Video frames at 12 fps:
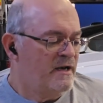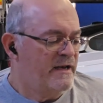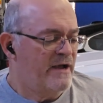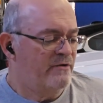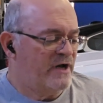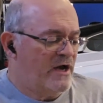
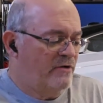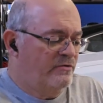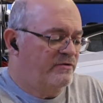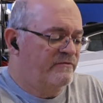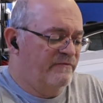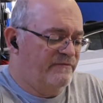Now, in a
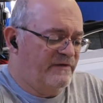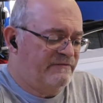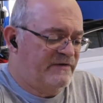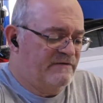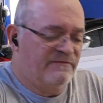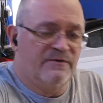
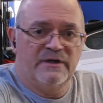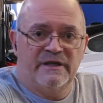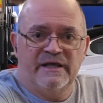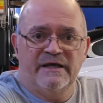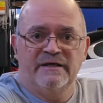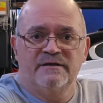150-foot
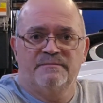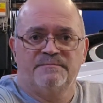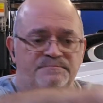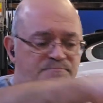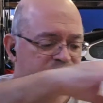kit,